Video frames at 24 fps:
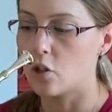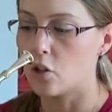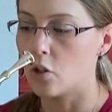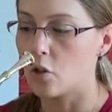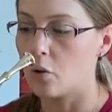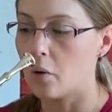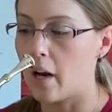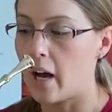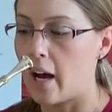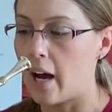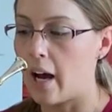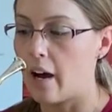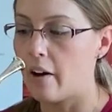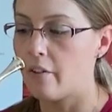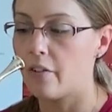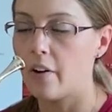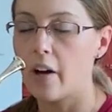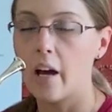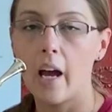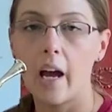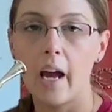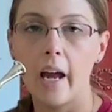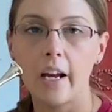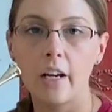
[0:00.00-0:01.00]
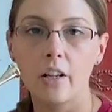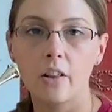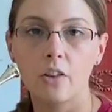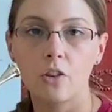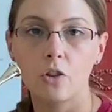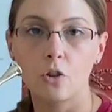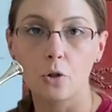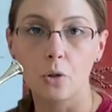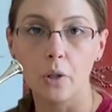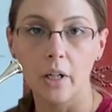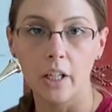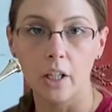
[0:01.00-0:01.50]
you have a
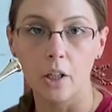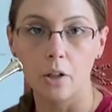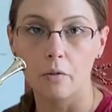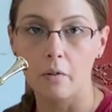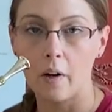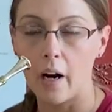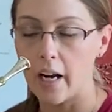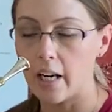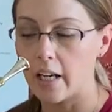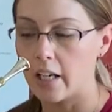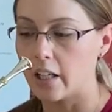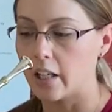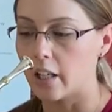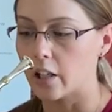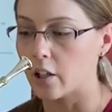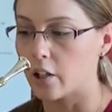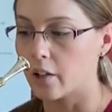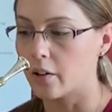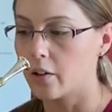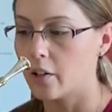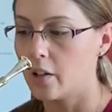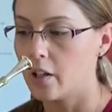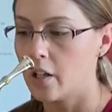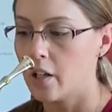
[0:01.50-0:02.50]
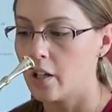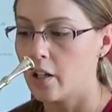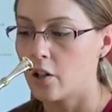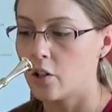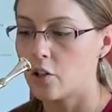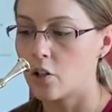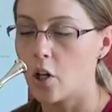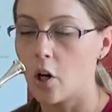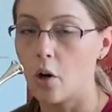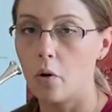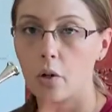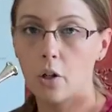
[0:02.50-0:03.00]
trigger right here.
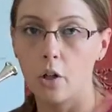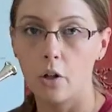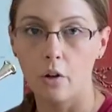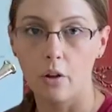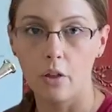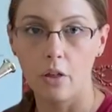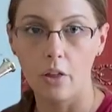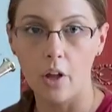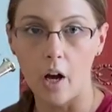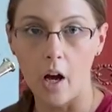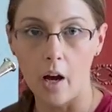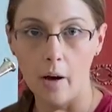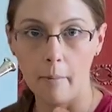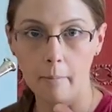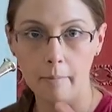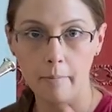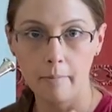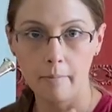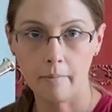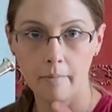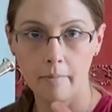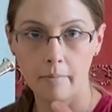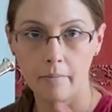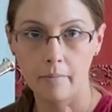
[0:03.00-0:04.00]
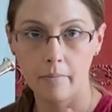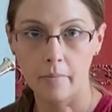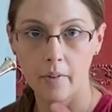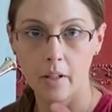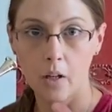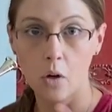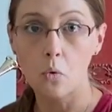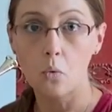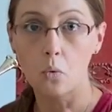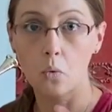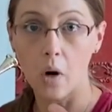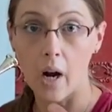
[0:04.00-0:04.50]
So your thumb,
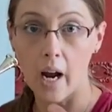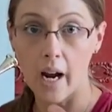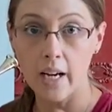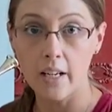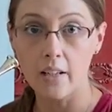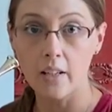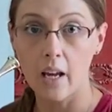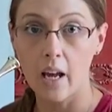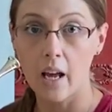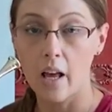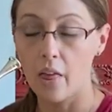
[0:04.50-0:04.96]
right